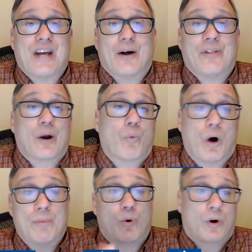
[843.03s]
out there.
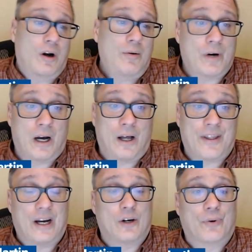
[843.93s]
One more
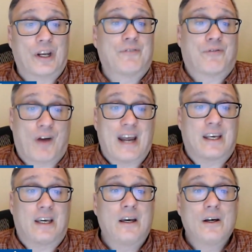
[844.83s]
that I'll read,
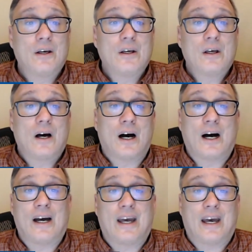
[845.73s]
Frankie.
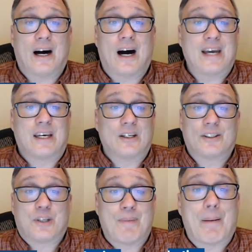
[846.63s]
Hi, Gil,
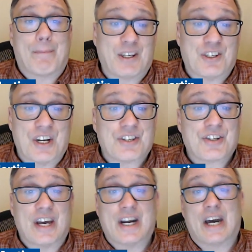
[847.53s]
it's about
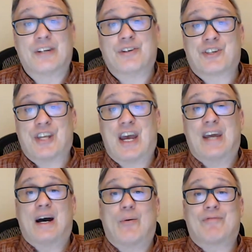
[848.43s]
business, and I
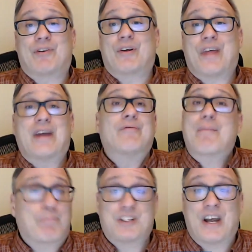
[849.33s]
understand. However, they
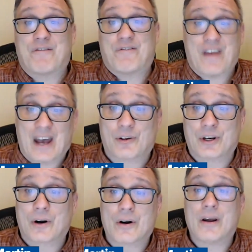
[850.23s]
represent
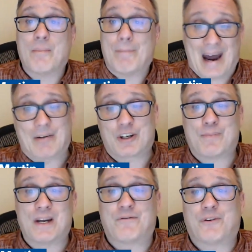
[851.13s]
failure,
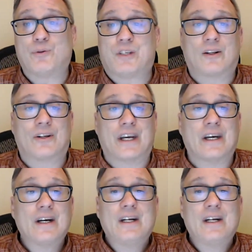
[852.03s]
embarrassment, and futility.